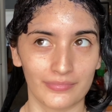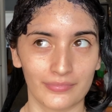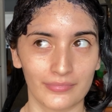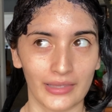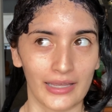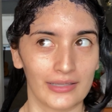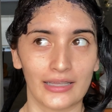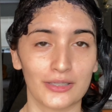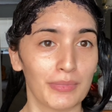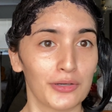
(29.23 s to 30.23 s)
like,
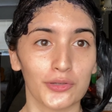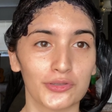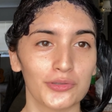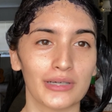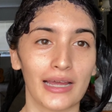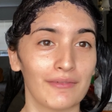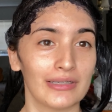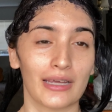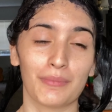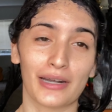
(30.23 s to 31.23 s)
that's my go-to, and I haven't
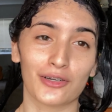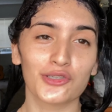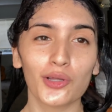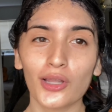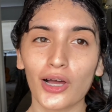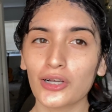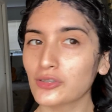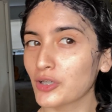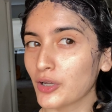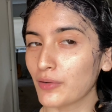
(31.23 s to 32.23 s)
dyed my hair in so long, so
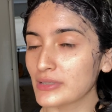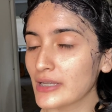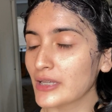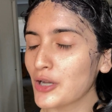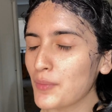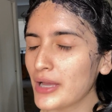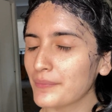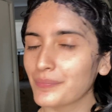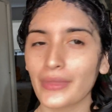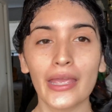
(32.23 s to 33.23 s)
I was like, you know what,
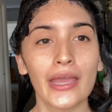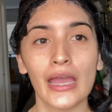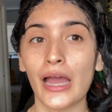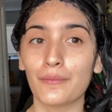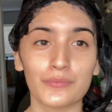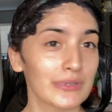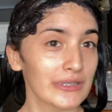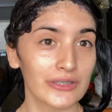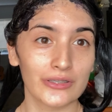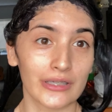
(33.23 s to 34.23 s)
I'm
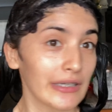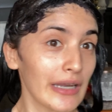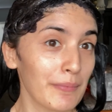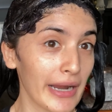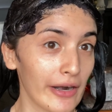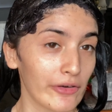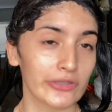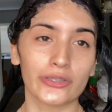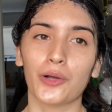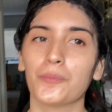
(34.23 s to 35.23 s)
just gonna dye my hair.
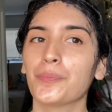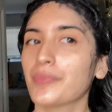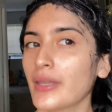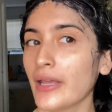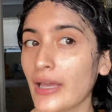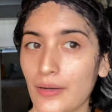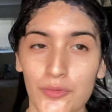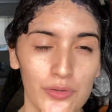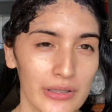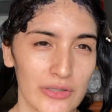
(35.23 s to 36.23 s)
So, and I'm
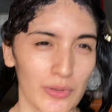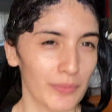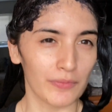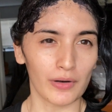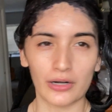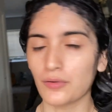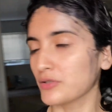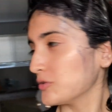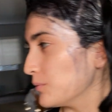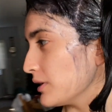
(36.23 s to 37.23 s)
doing this right before I go
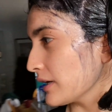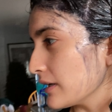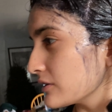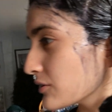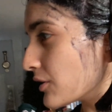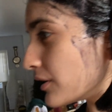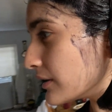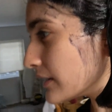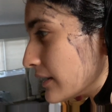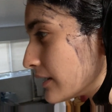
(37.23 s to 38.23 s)
into work, and it's
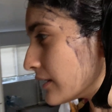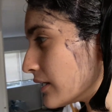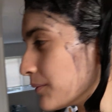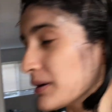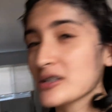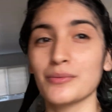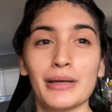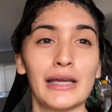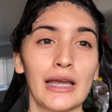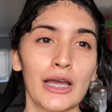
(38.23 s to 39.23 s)
currently about to
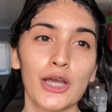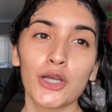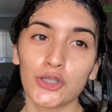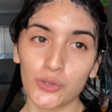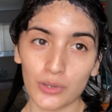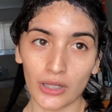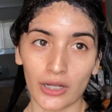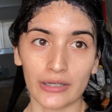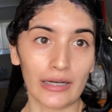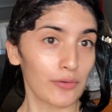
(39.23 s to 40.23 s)
be 2 o'clock
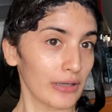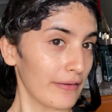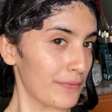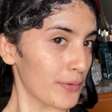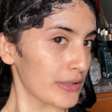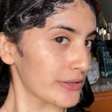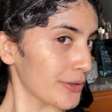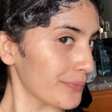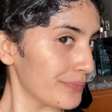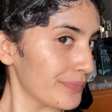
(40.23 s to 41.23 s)
and I go in at 4. So
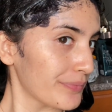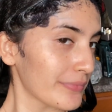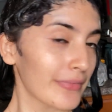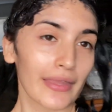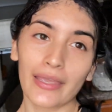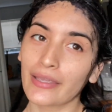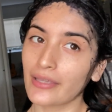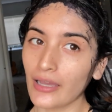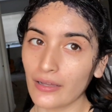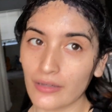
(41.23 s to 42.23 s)

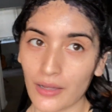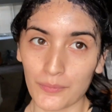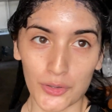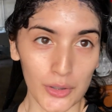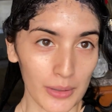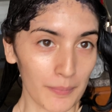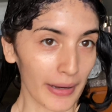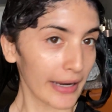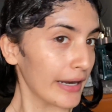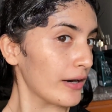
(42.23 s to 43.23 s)
yeah, I'm doing my
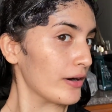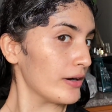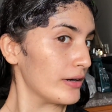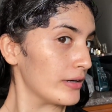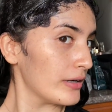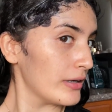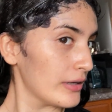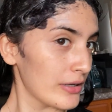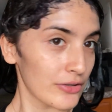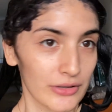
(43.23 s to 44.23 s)
hair.
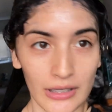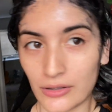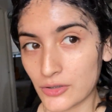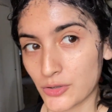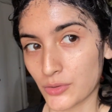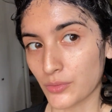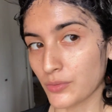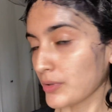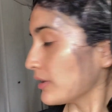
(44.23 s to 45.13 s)
Just have to do